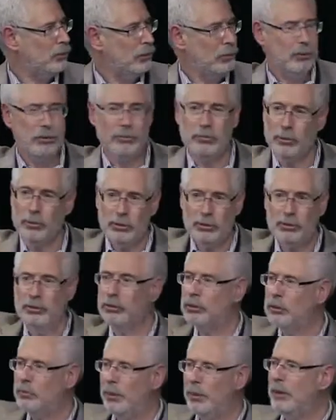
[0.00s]
We're
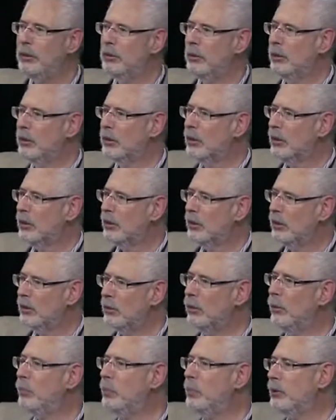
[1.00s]
still spending,
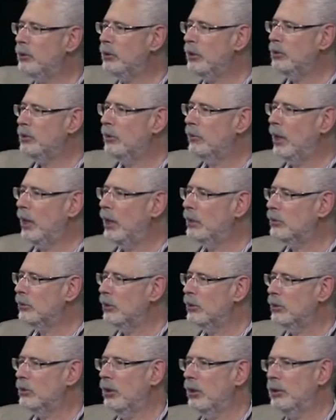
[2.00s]
billions of
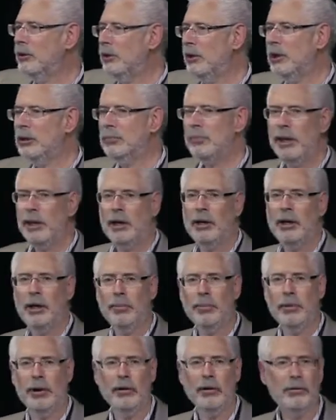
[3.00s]
dollars on the
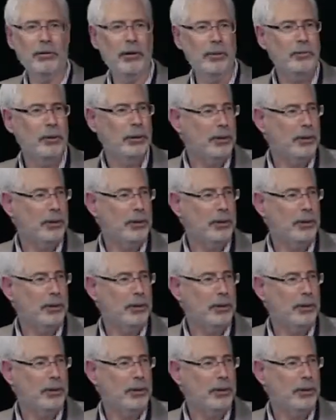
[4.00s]
SBIR program.